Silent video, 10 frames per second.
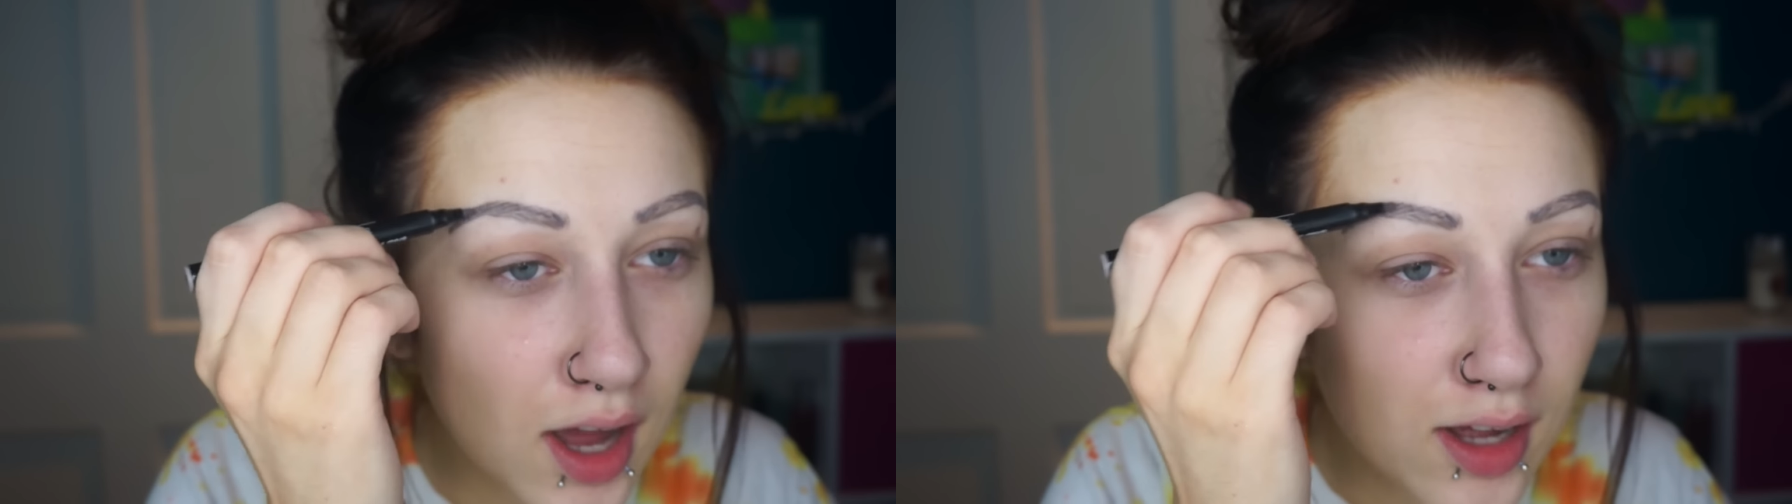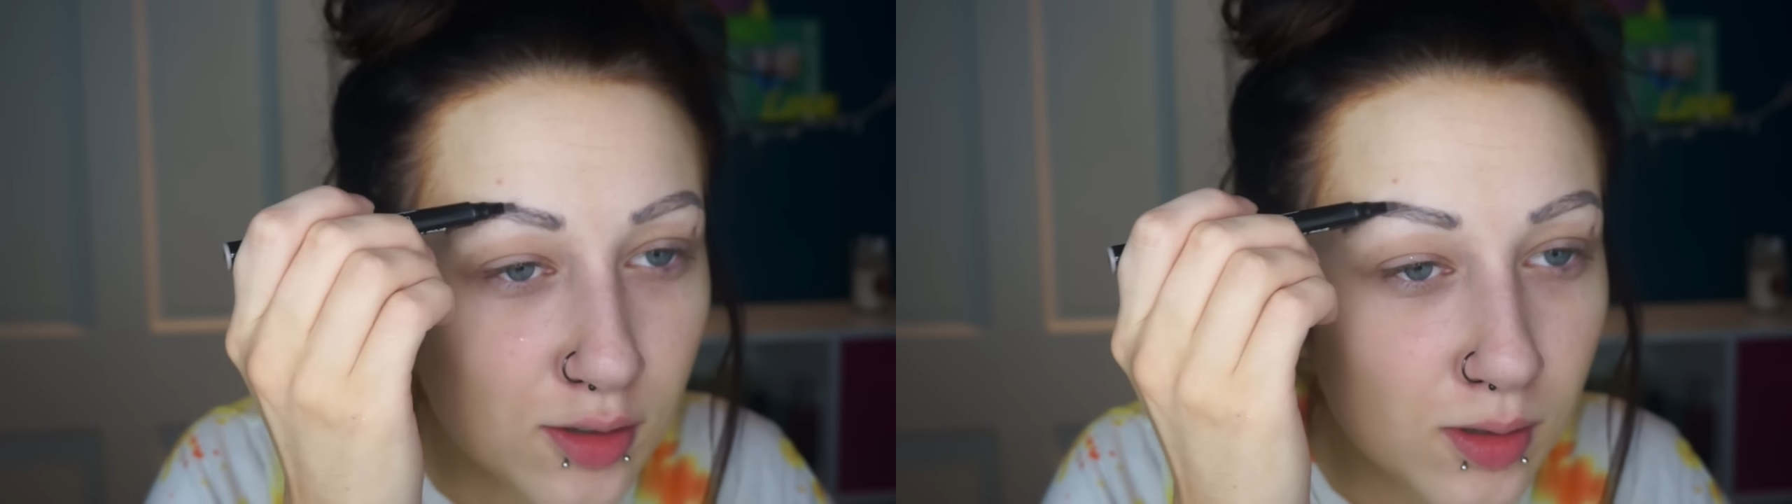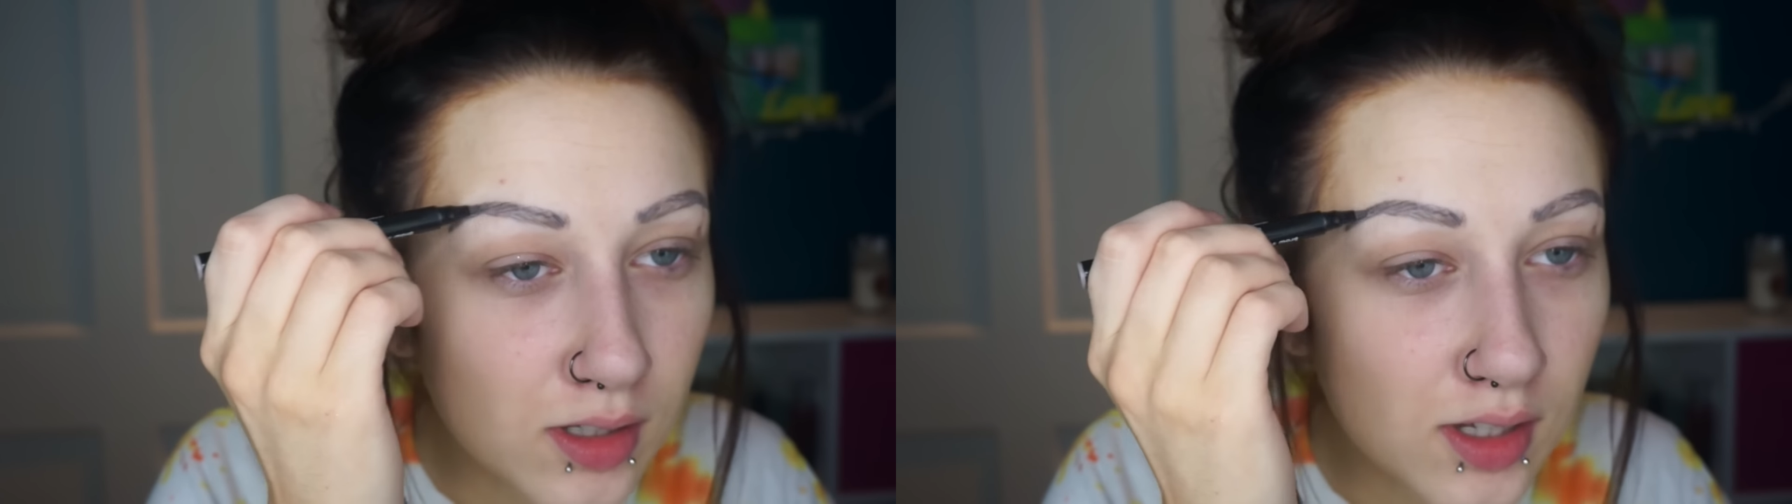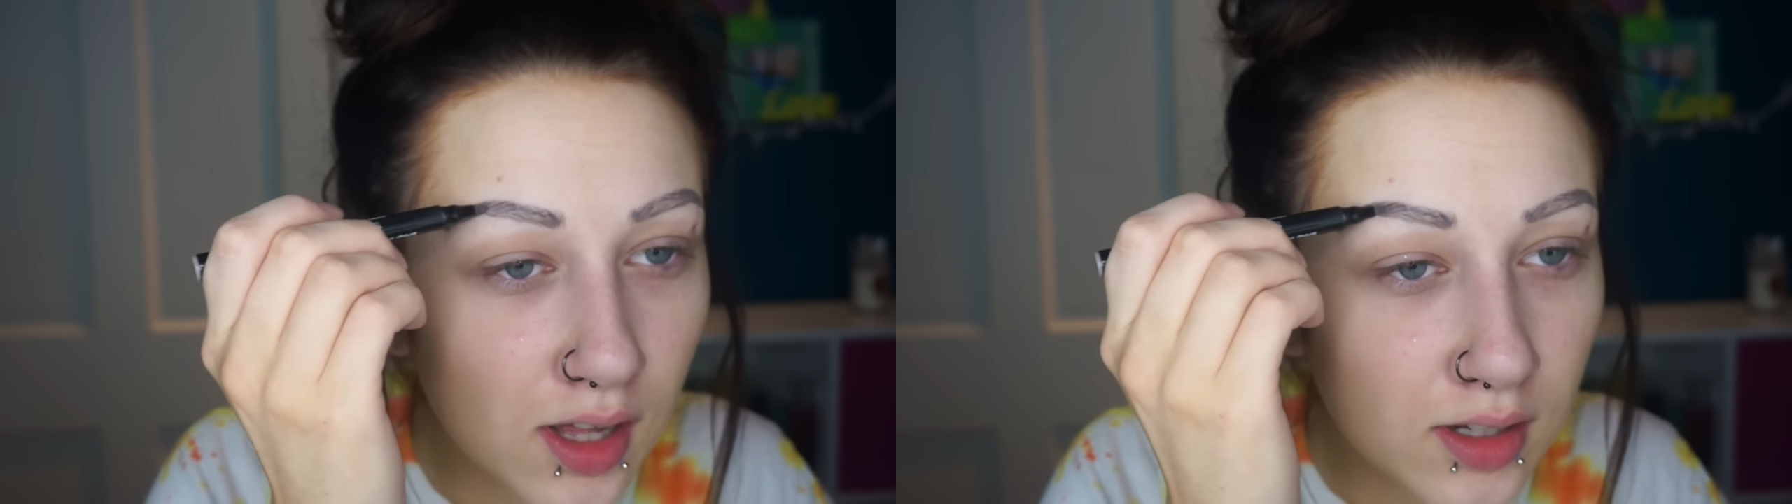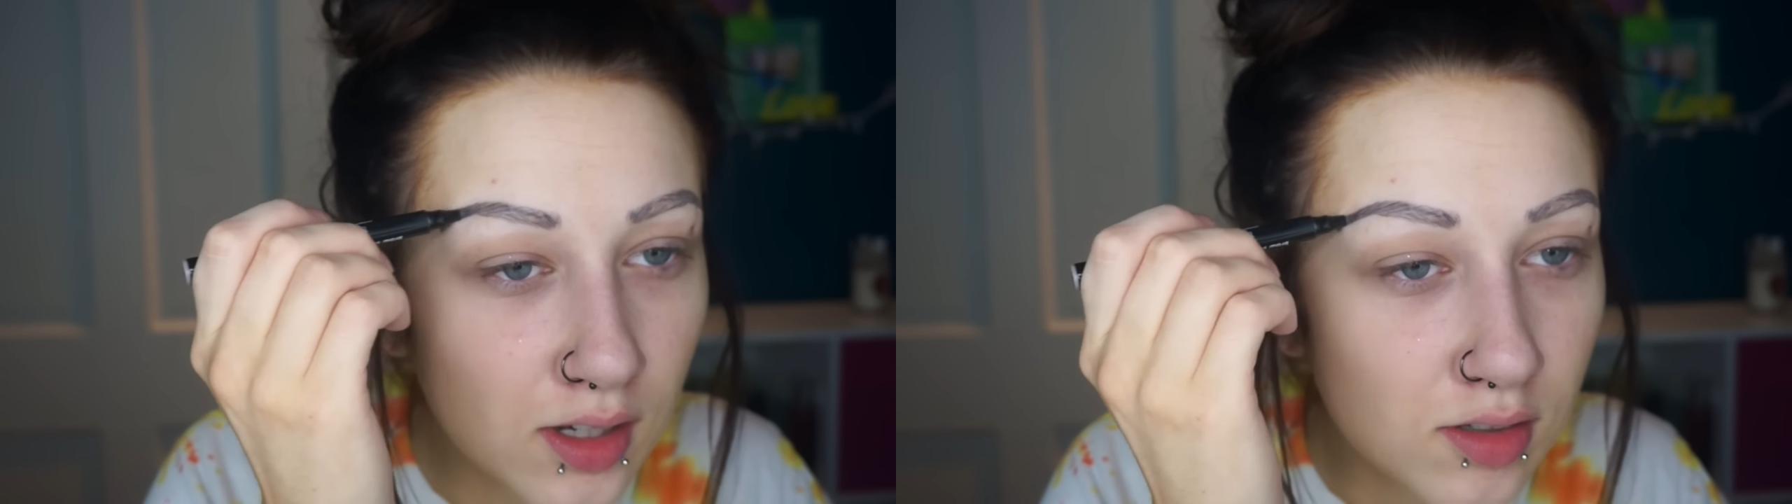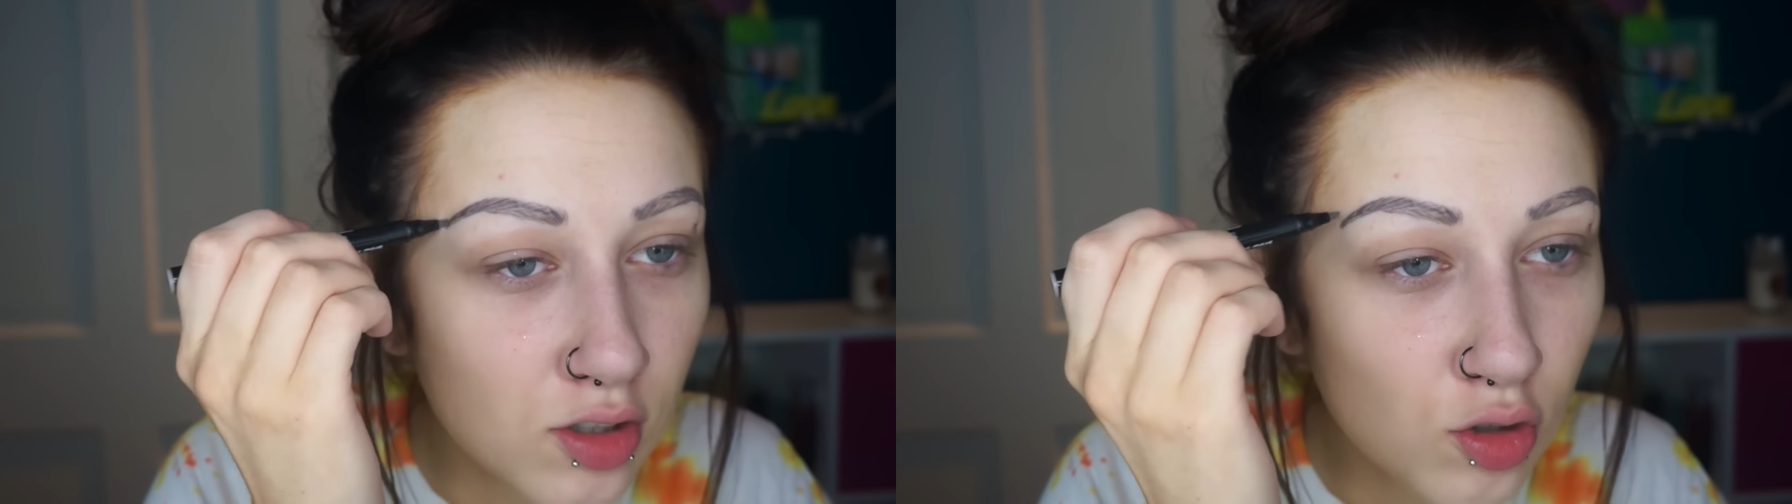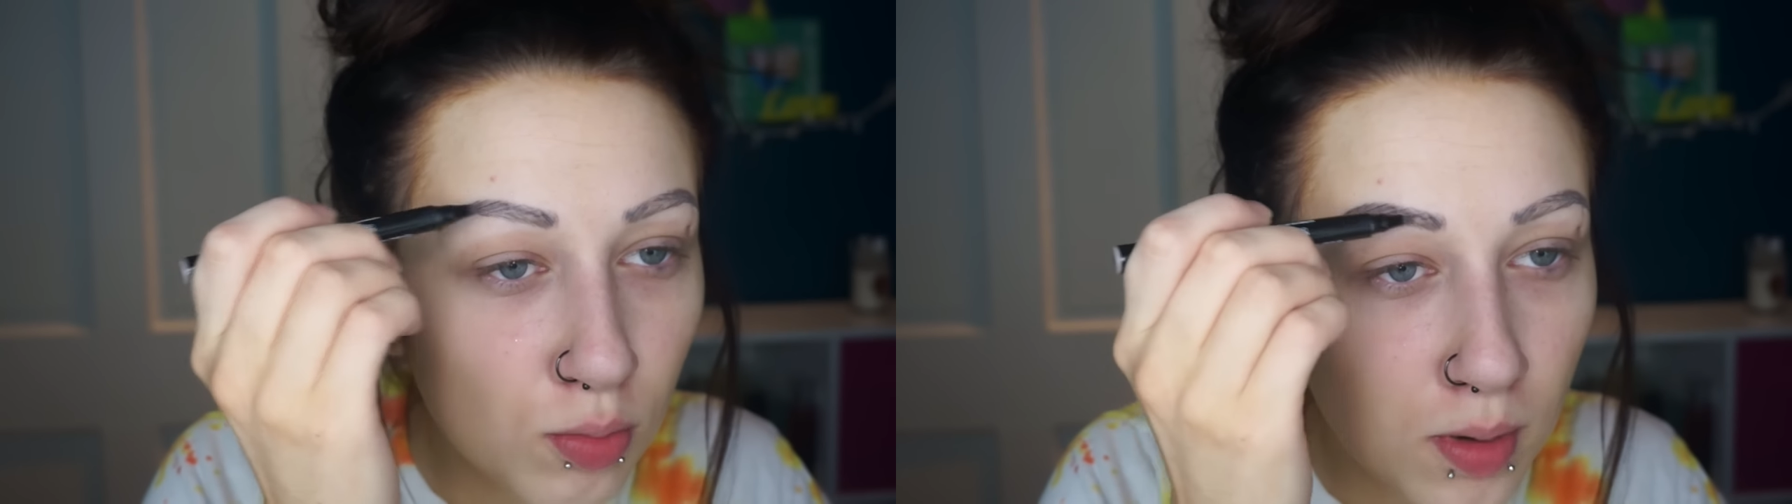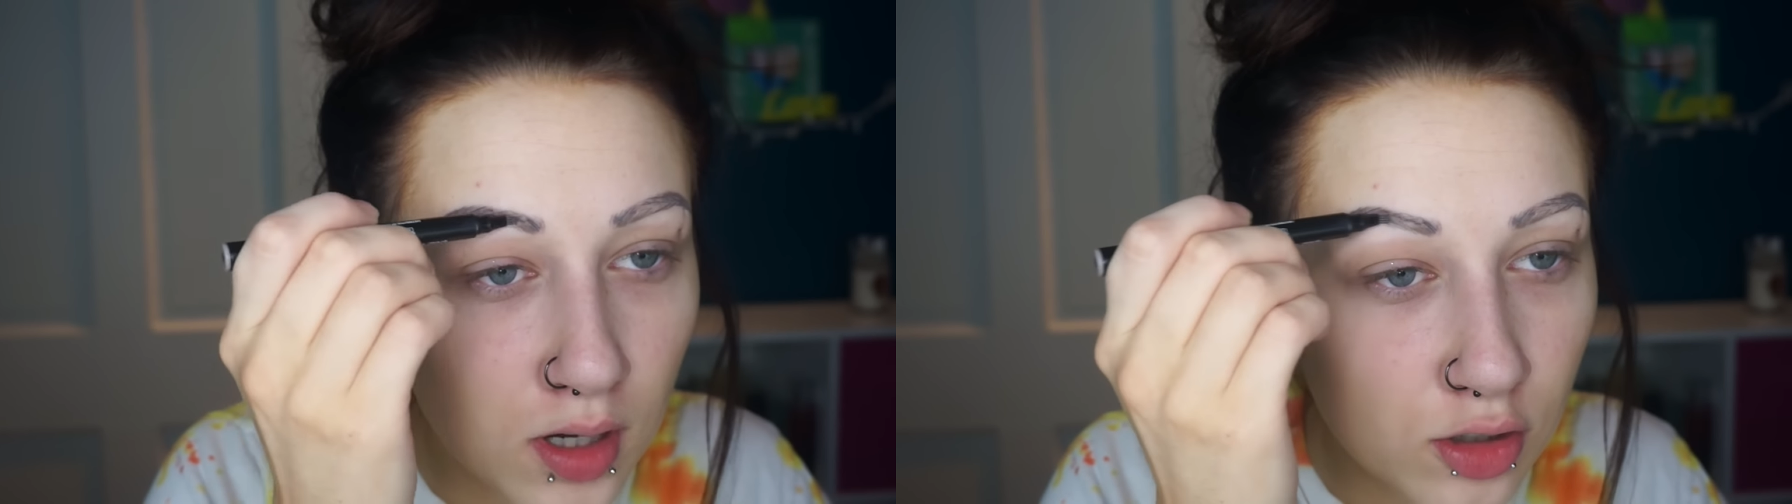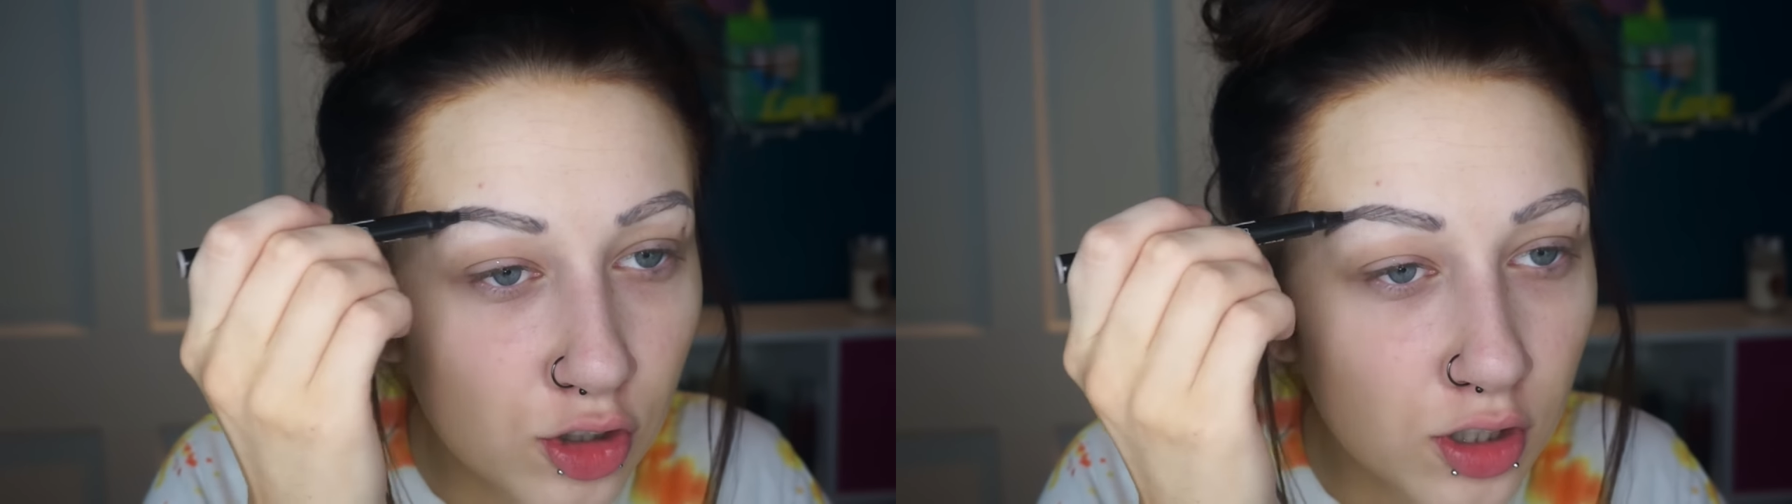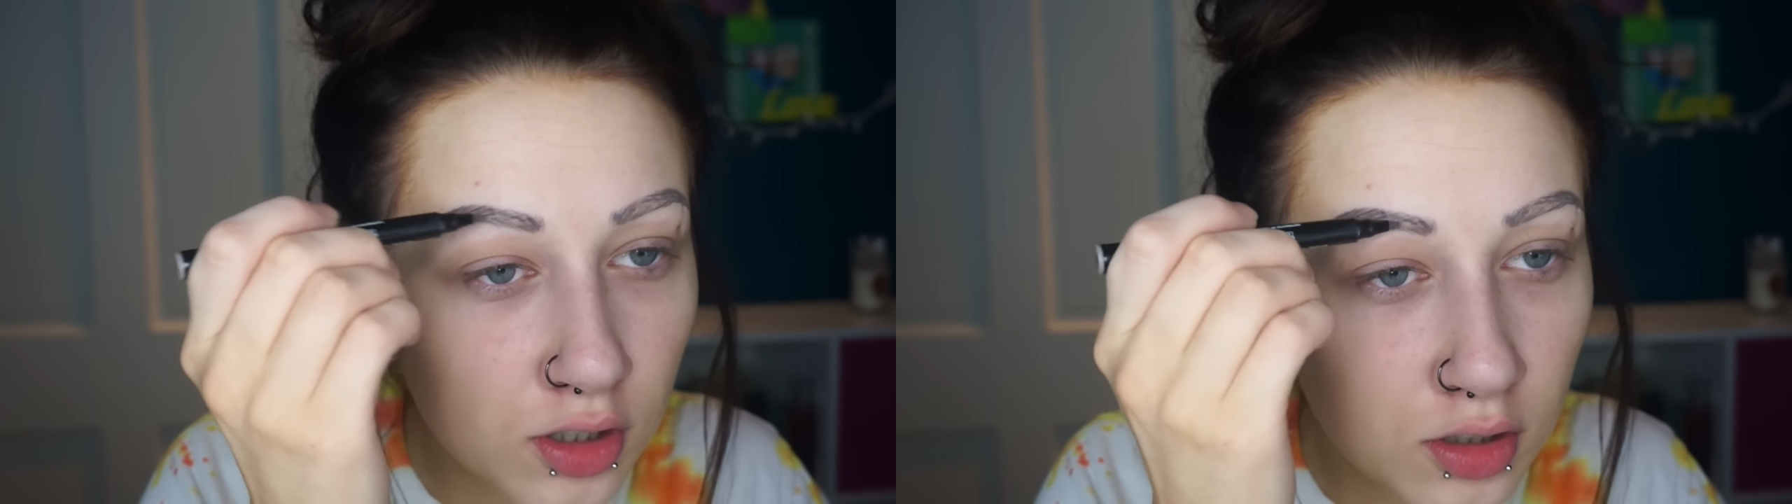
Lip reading: As you can tell, it doesn't do much.